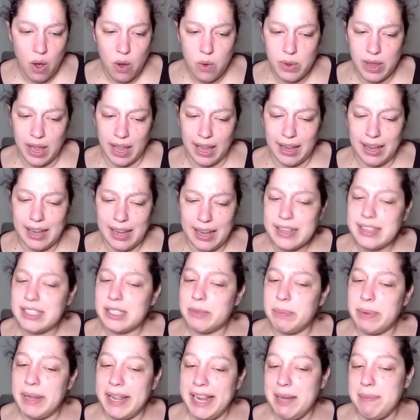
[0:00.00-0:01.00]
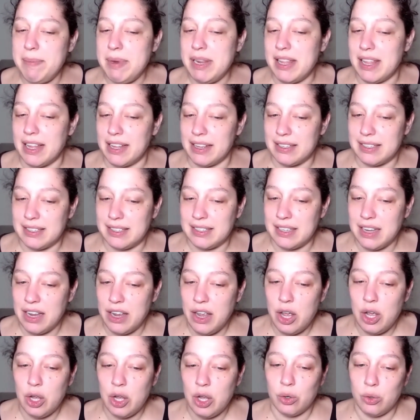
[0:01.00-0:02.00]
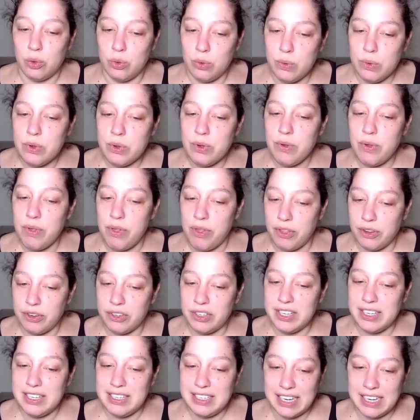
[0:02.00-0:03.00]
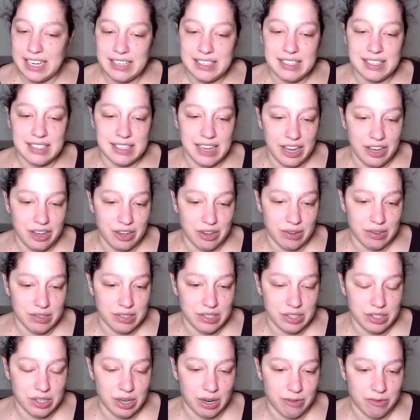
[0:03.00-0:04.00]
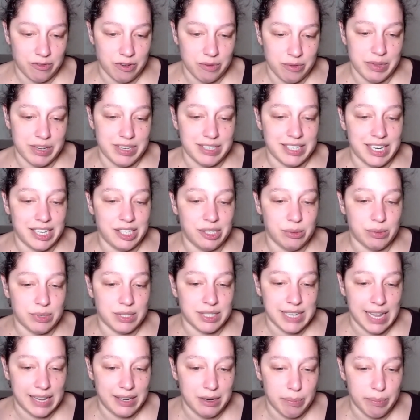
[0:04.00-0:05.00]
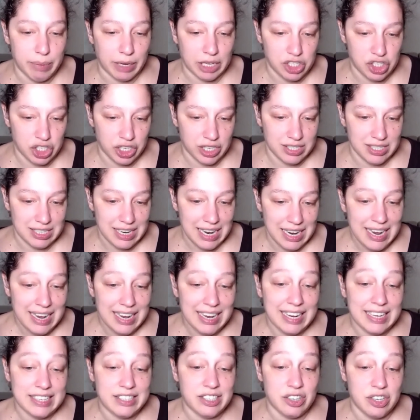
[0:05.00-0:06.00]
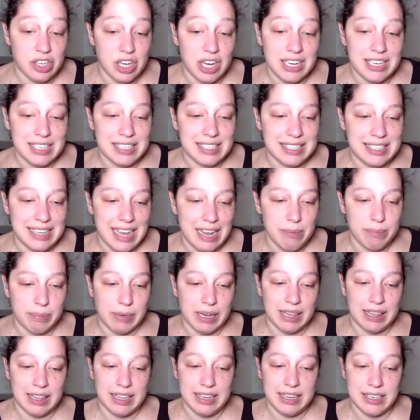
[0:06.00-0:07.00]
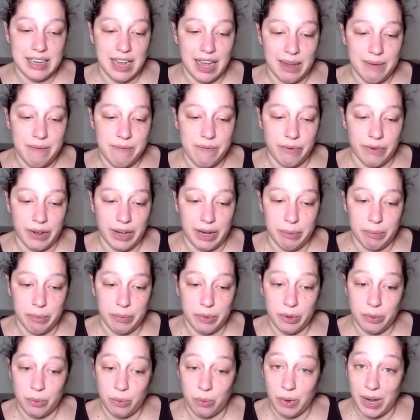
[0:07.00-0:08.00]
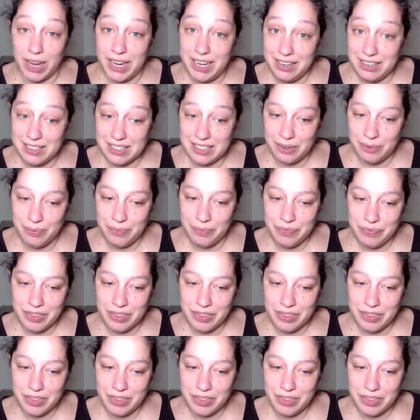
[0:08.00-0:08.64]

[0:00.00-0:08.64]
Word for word: okay, explain me this. Google thirty-day cycles start from the day you set a budget. It's not a set monthly time frame, right?